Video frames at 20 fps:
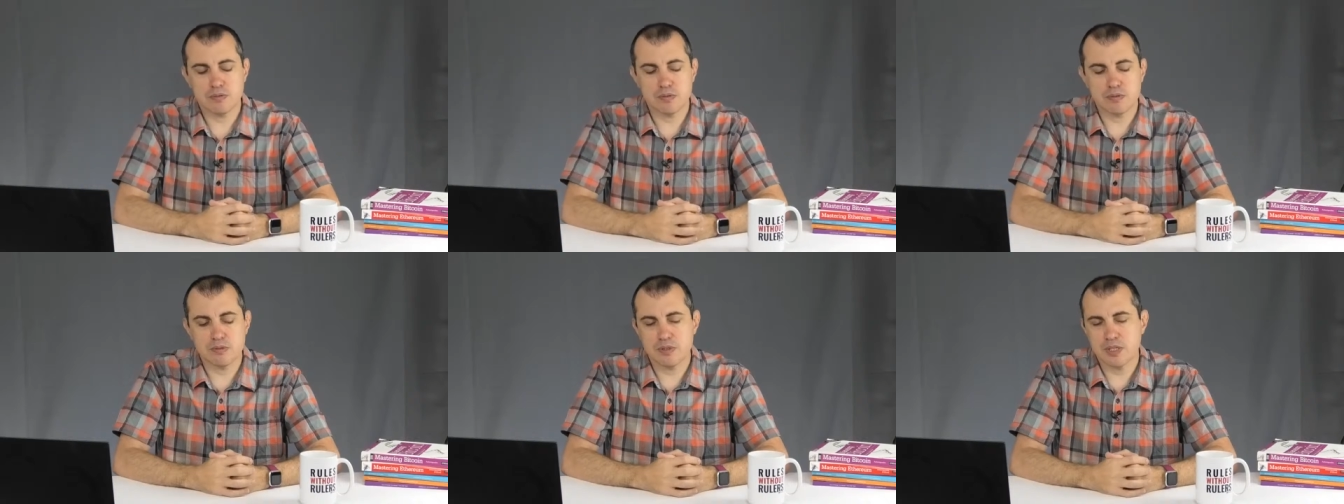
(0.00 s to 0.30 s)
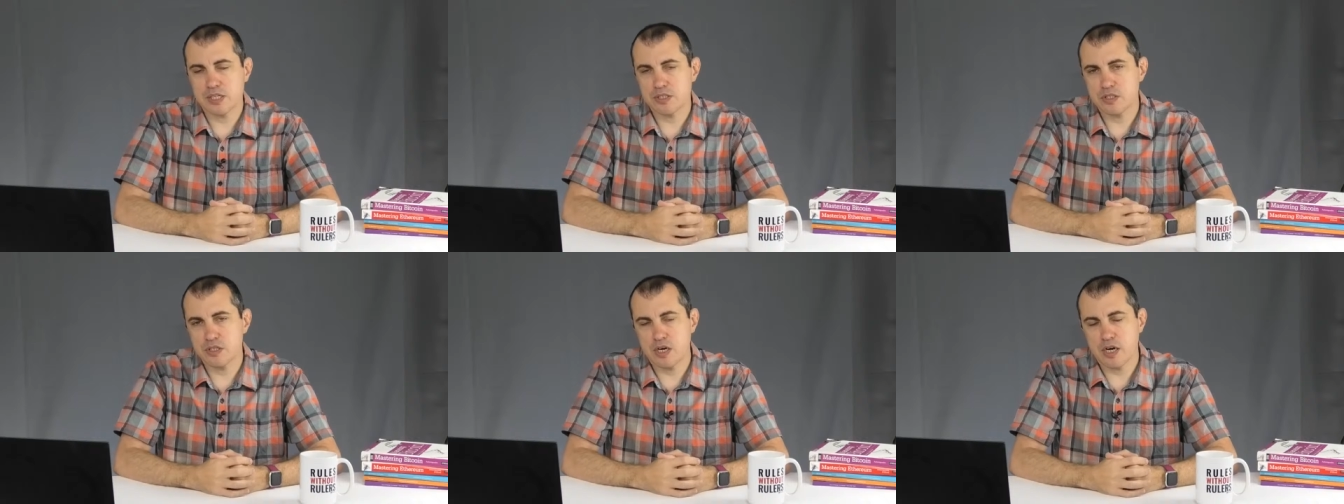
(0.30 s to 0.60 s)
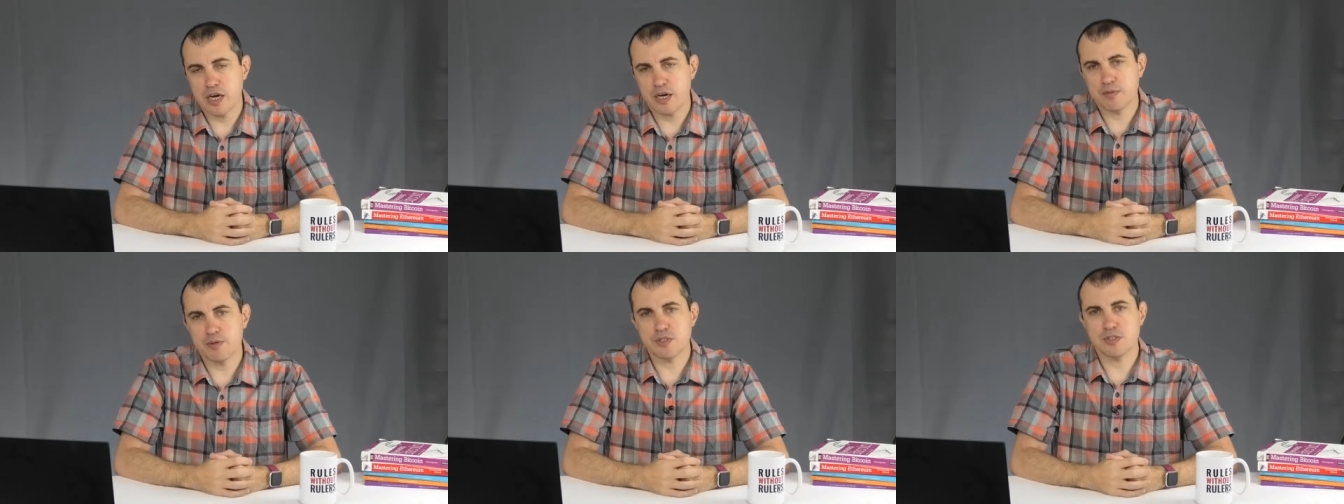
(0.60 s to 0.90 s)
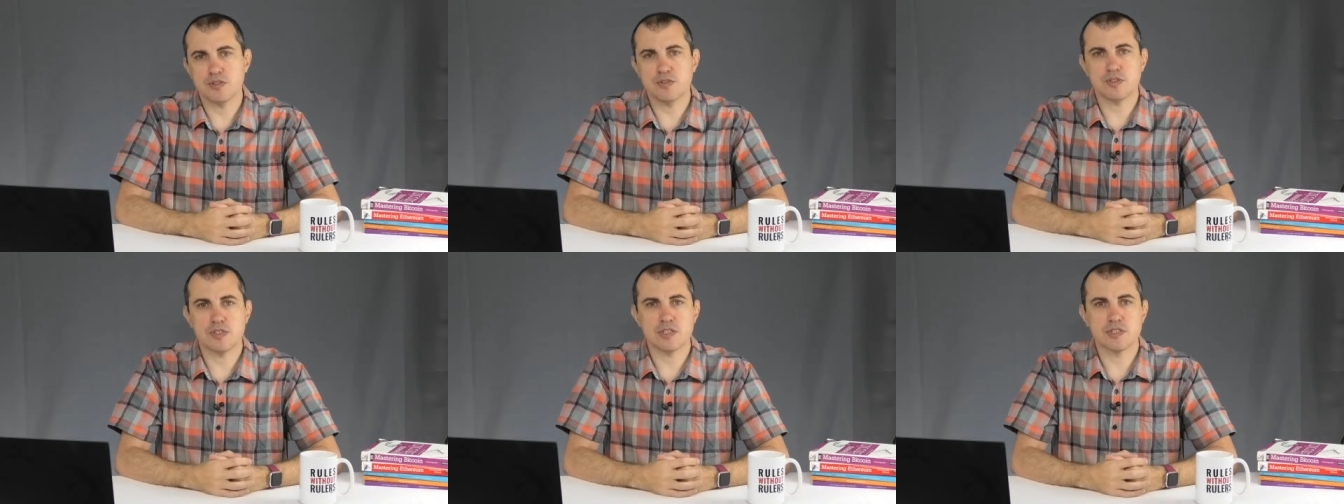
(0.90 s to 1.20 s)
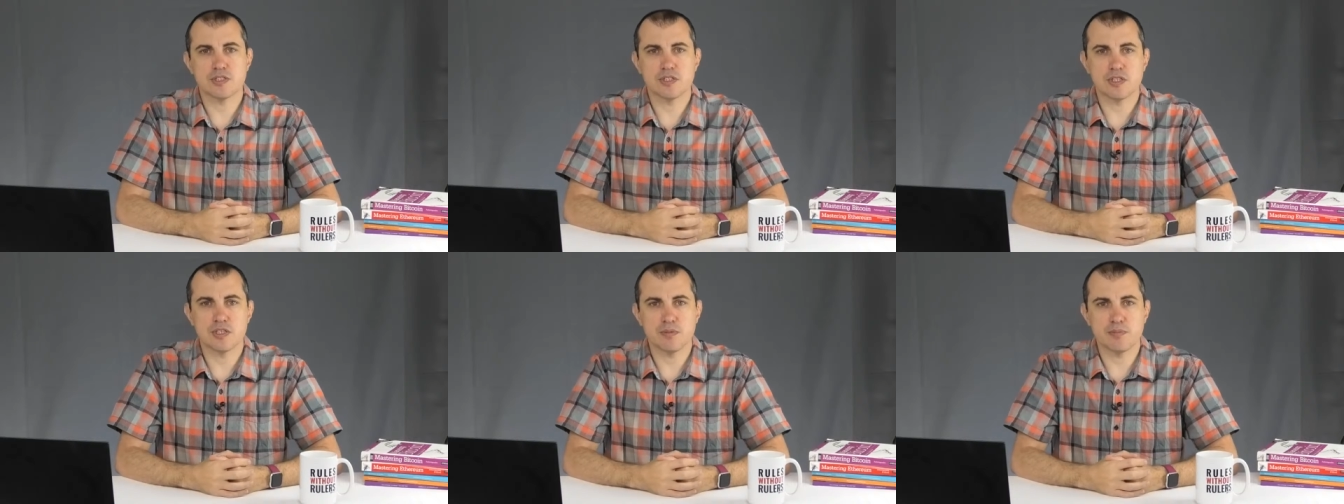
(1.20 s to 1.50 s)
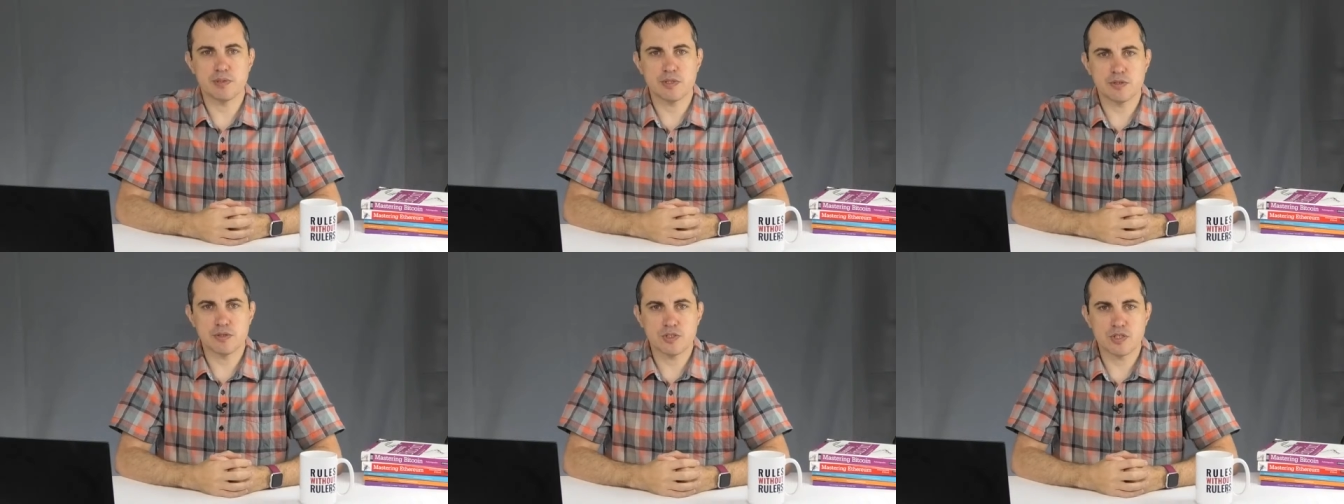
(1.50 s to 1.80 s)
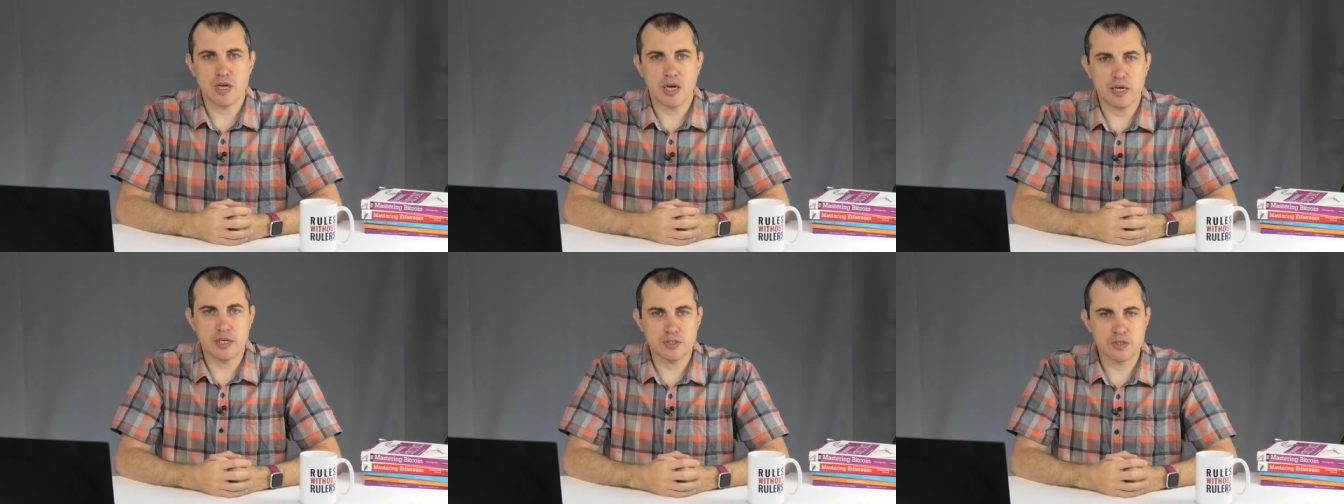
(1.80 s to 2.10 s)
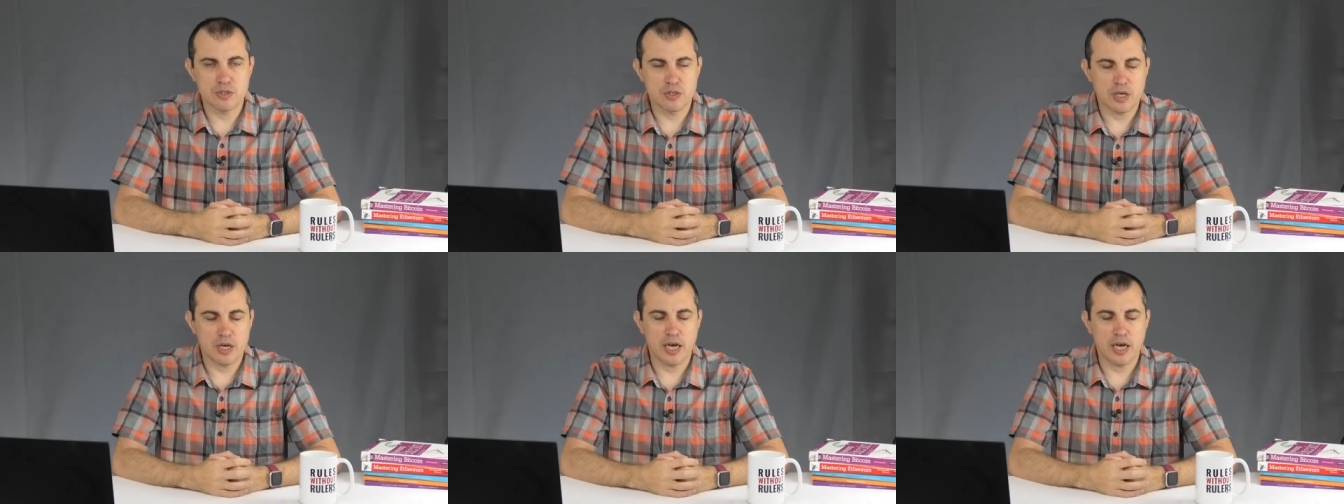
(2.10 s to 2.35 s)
that's not how we do things in computer science,